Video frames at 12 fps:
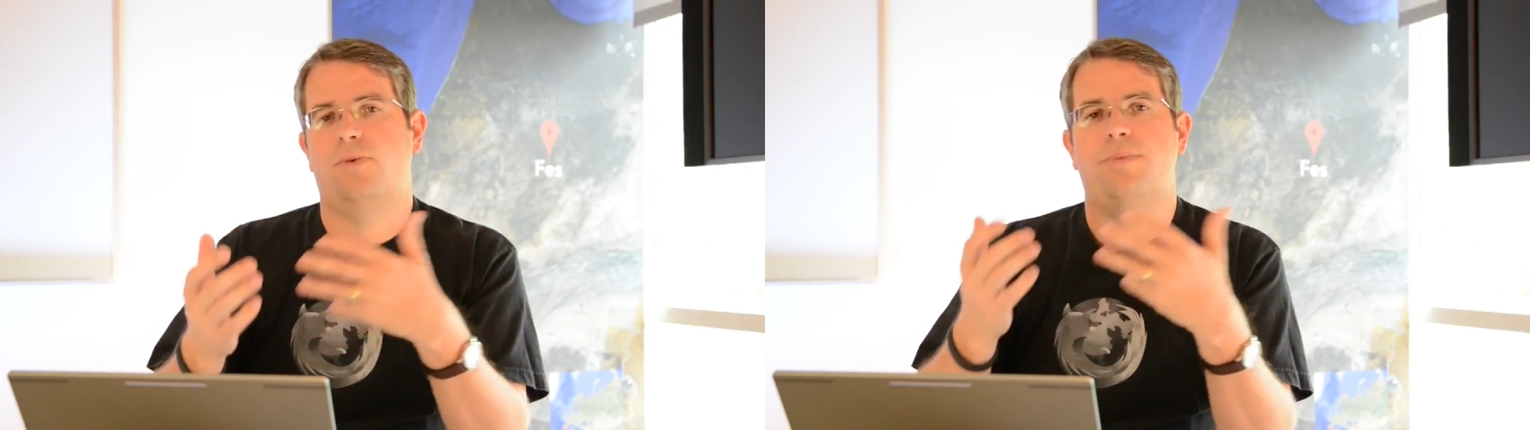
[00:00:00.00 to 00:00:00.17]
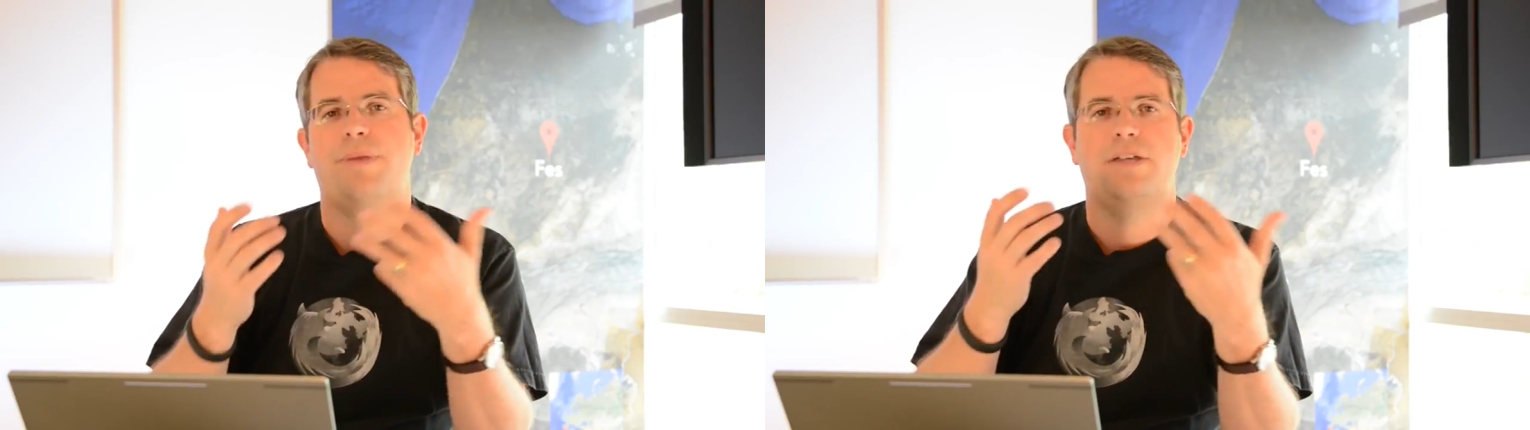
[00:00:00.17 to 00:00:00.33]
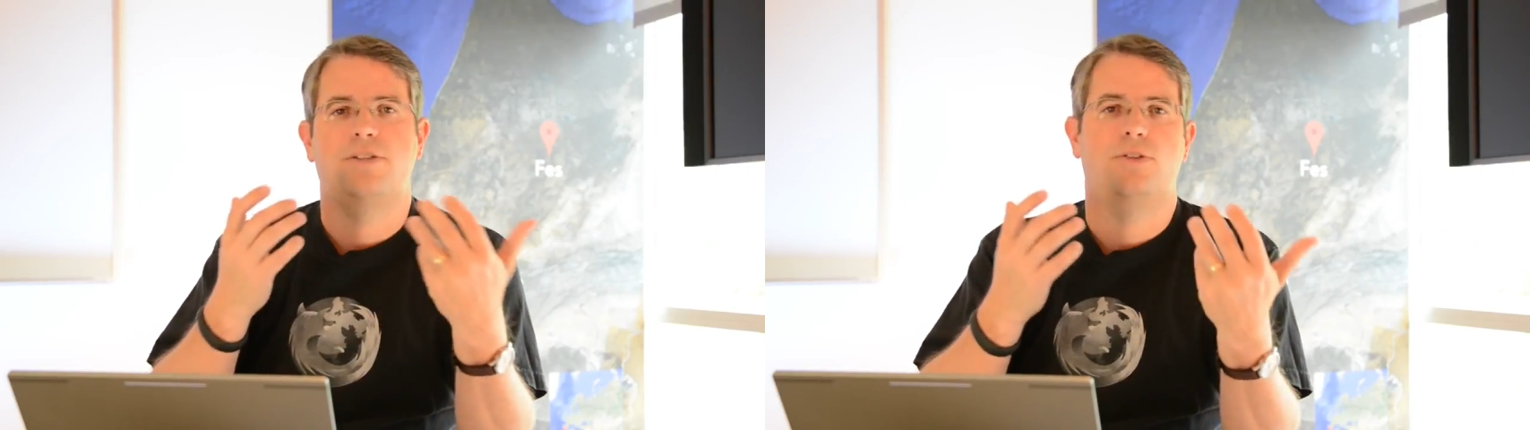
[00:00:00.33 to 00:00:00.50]

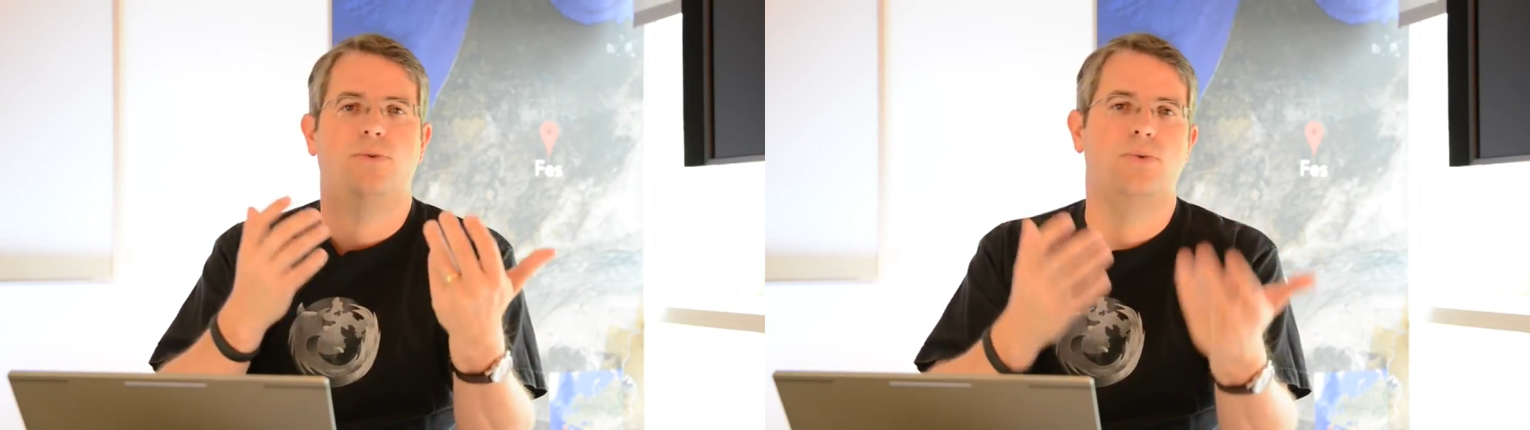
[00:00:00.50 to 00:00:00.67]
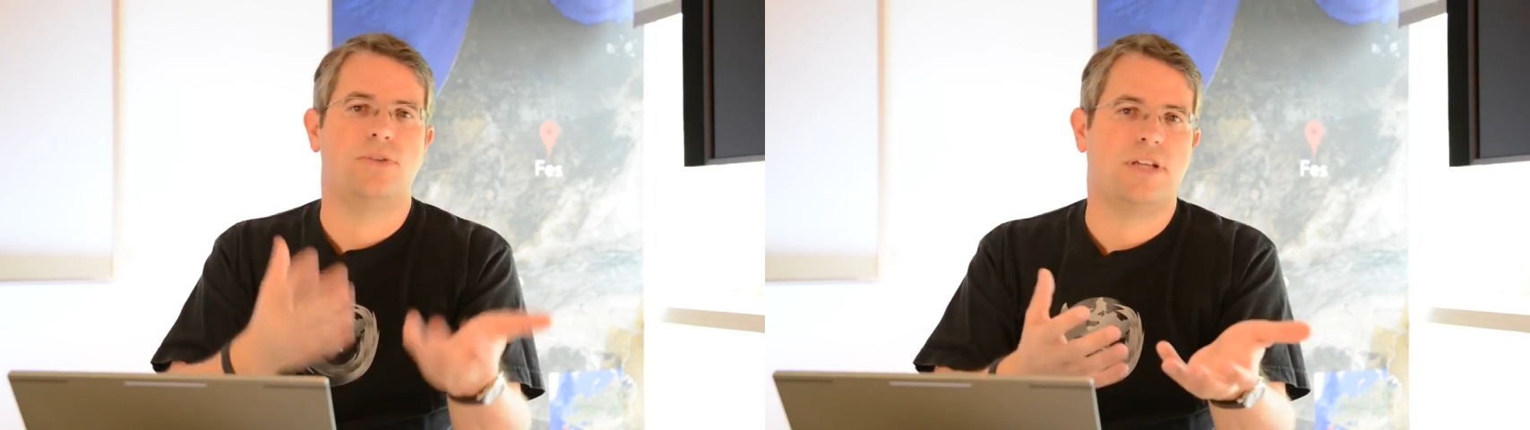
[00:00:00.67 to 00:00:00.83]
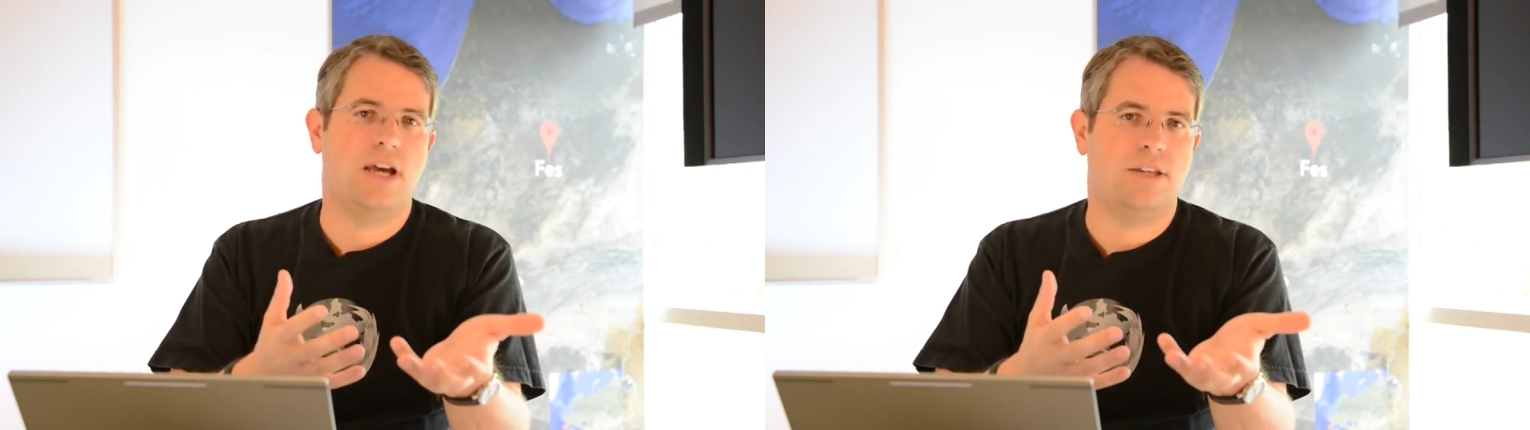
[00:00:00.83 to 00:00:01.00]
Webmaster
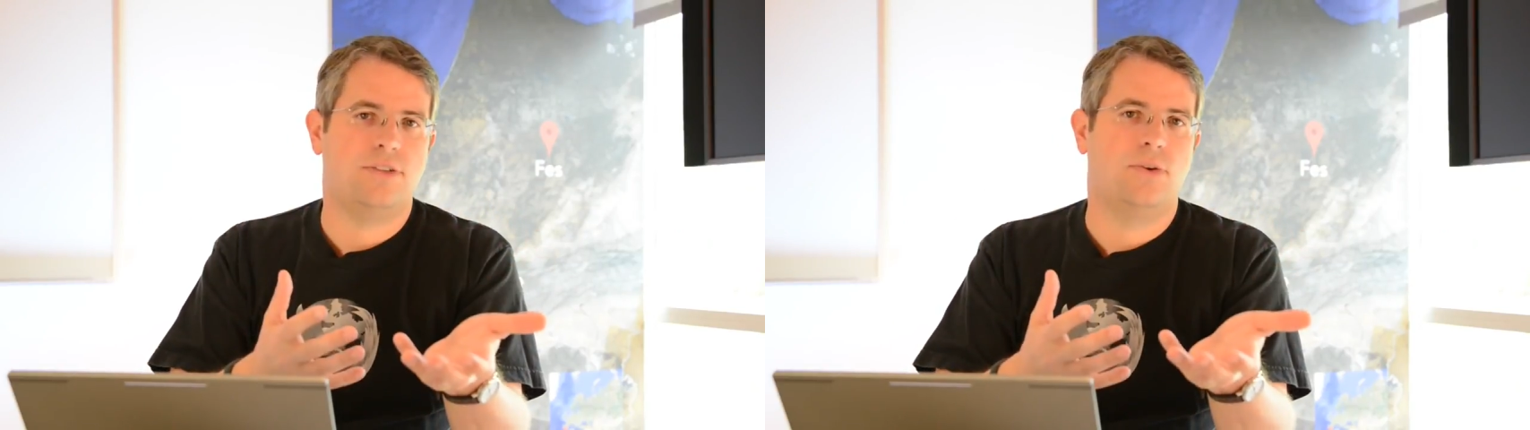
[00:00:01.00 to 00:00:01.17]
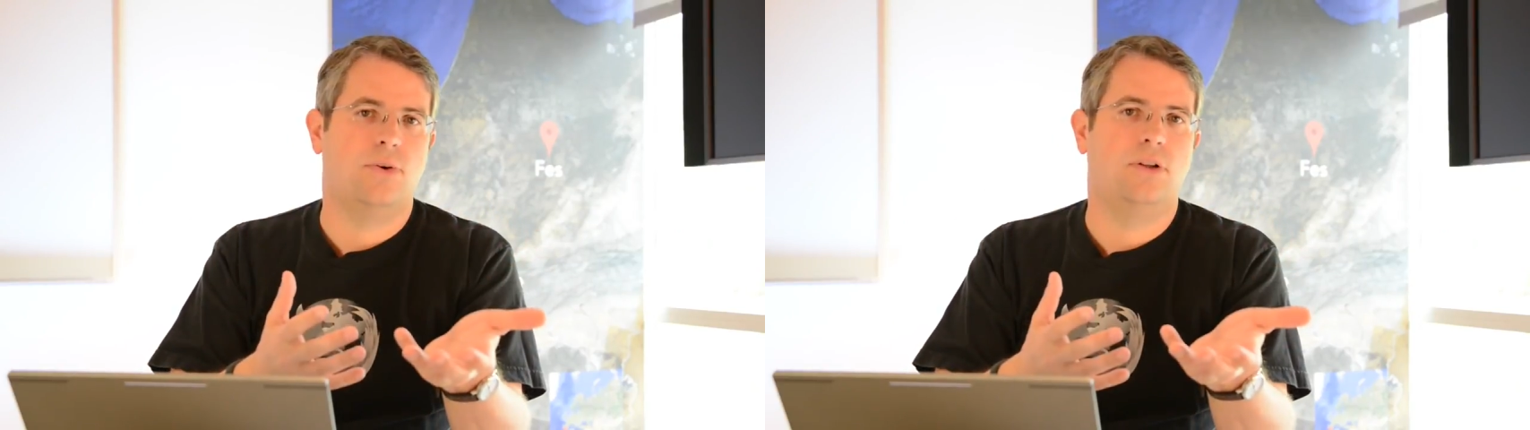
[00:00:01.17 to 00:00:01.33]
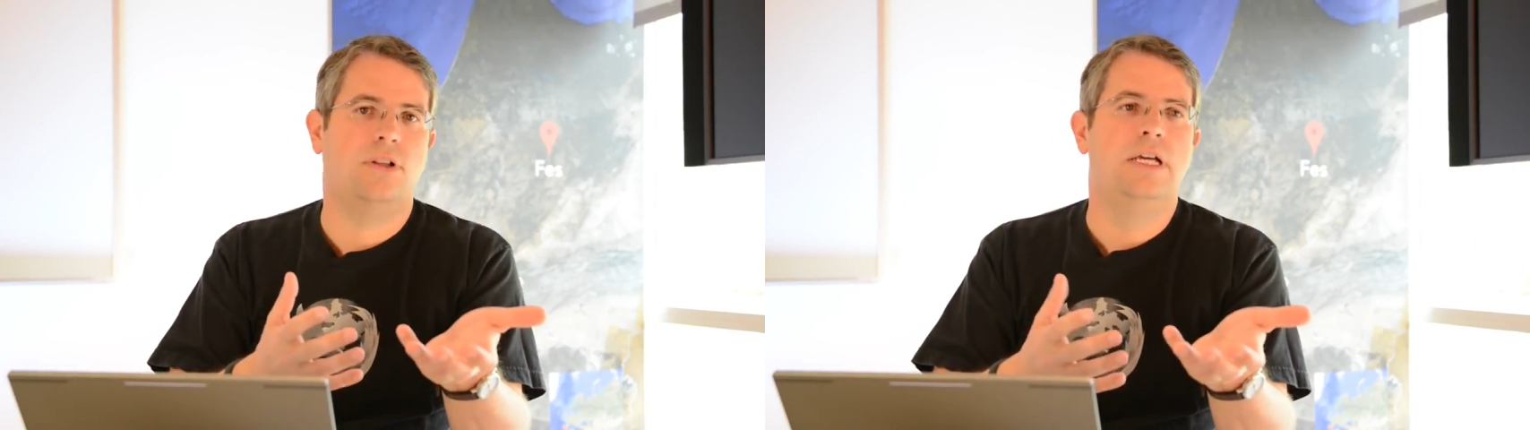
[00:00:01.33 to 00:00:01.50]
Tools
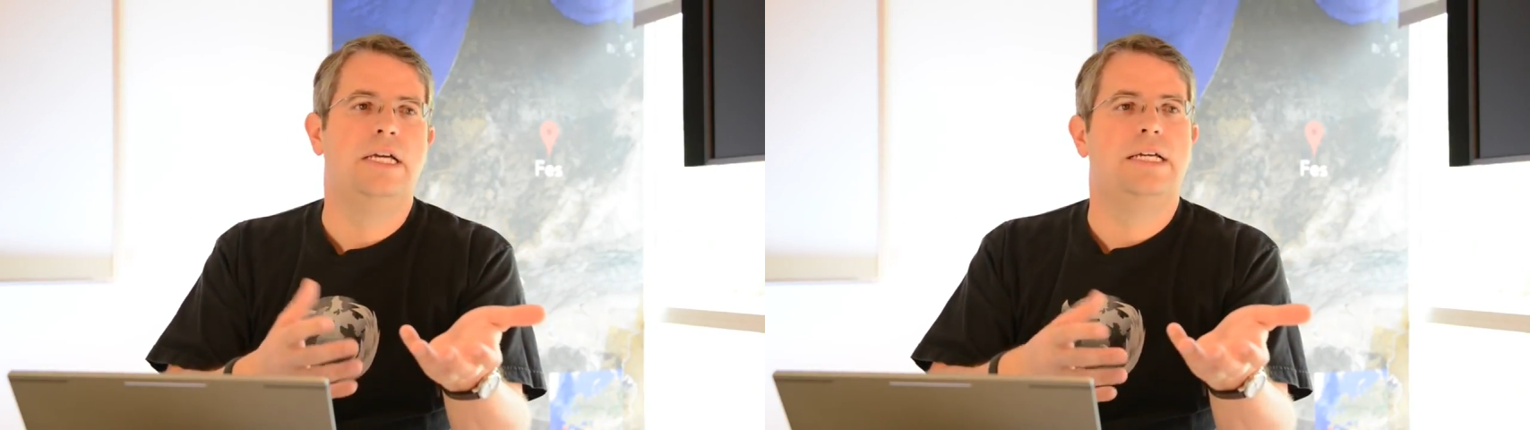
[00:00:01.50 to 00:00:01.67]
console